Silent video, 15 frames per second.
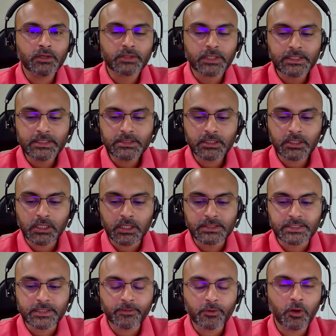now there is a
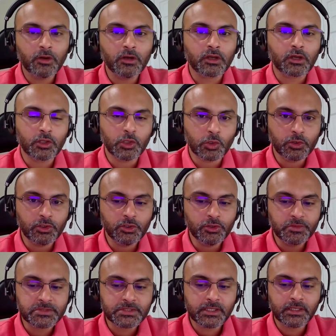concept called clone
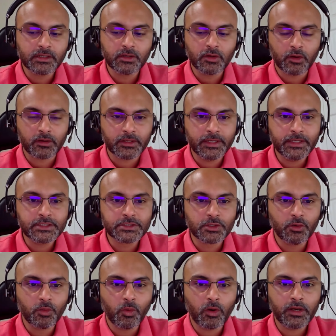loops in .NET.
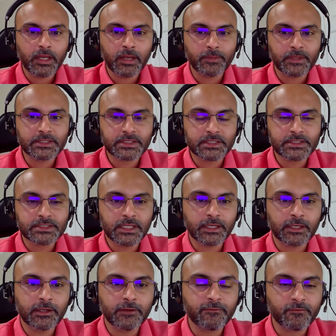So what happens is,
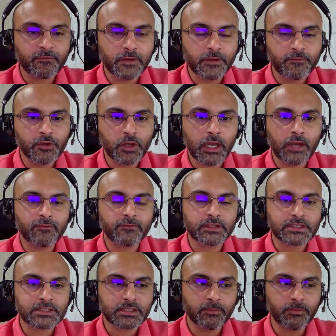like, if you have
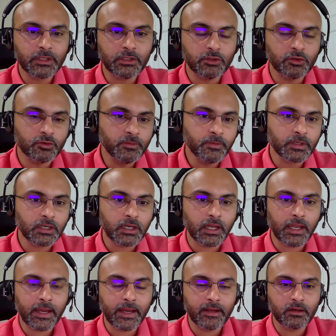this simple loop,
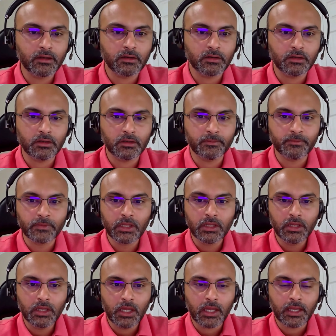and
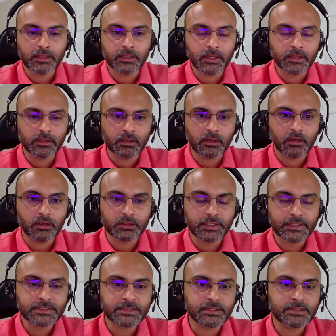then
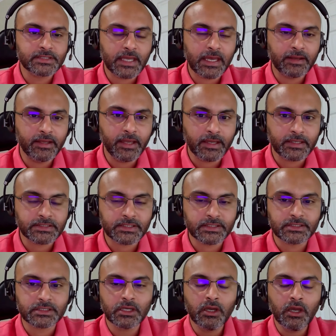there is this array
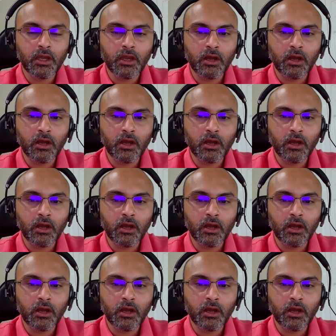access.